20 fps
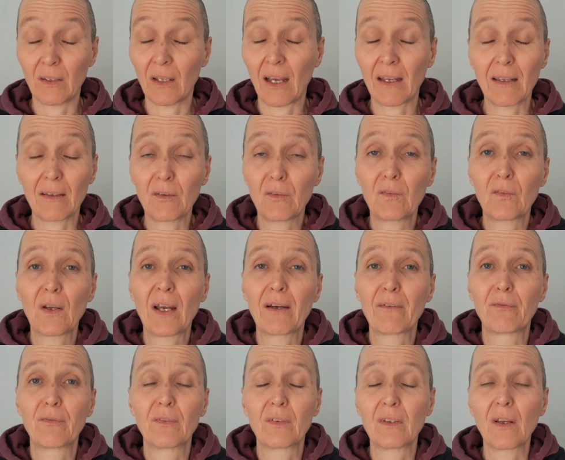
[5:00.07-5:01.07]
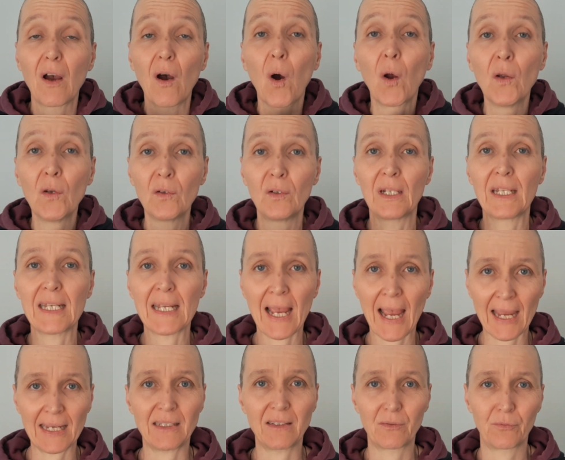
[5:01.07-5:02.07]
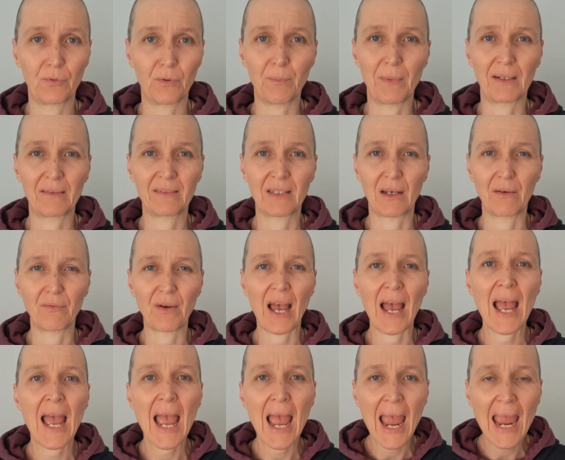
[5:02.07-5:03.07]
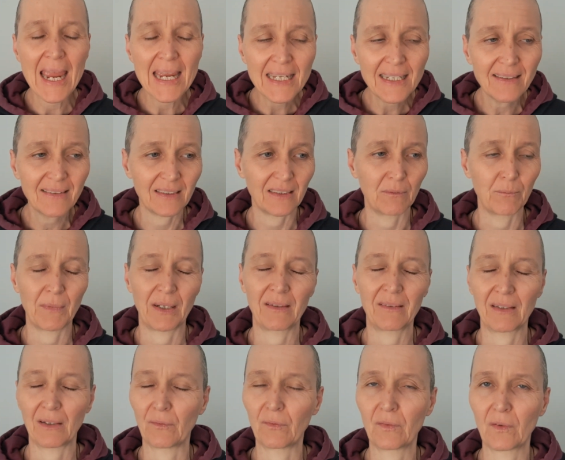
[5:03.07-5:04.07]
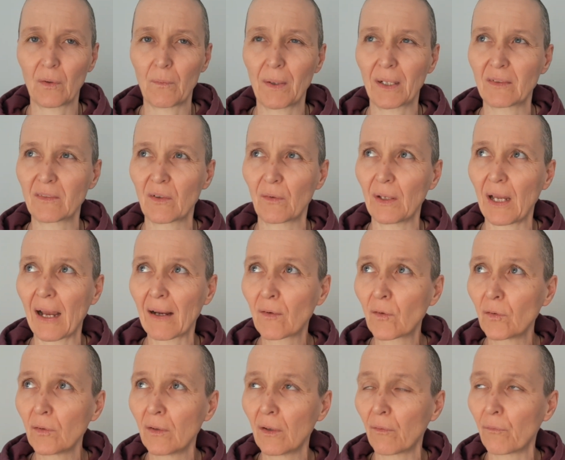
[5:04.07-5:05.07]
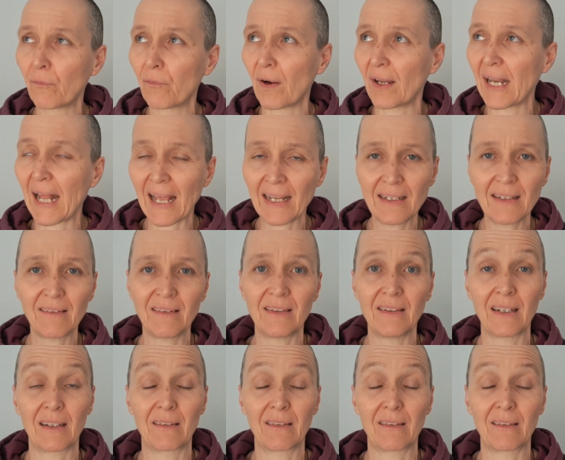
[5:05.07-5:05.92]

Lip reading: used to have only hate for myself. I hated myself so much. I could not find anything